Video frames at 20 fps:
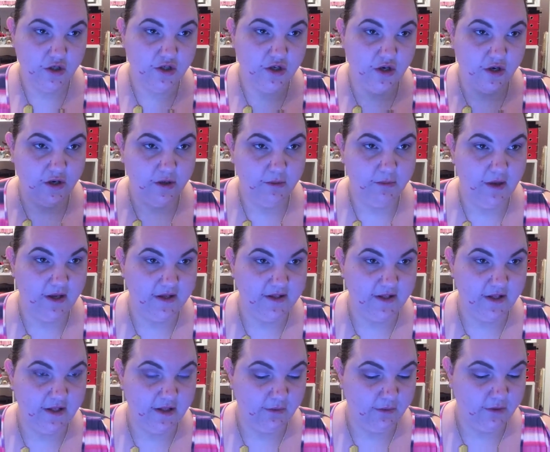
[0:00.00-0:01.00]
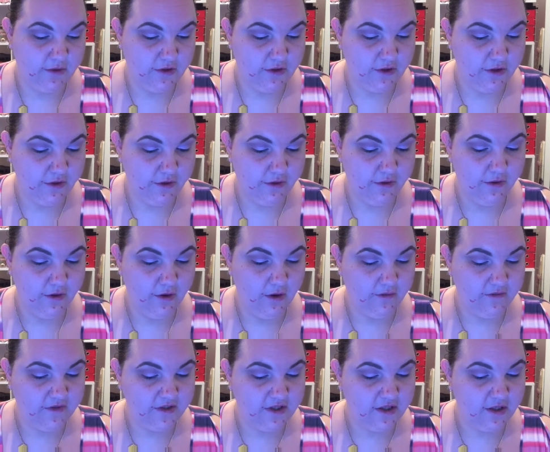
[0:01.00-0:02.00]
show you basically what to do.
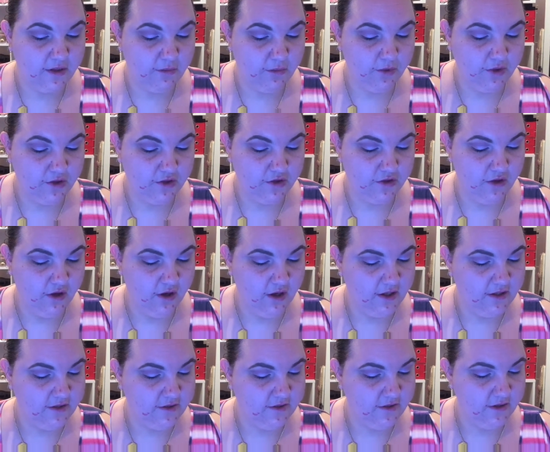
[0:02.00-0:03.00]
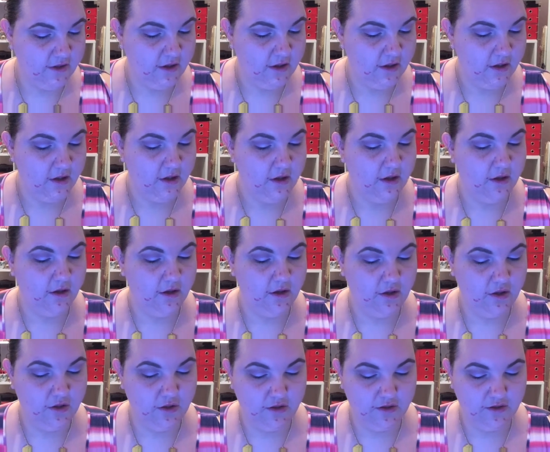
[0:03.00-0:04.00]
I'm just going to moisturise. I'm
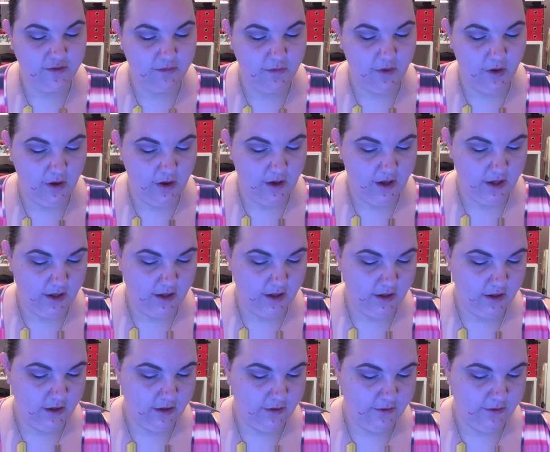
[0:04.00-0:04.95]
going to use my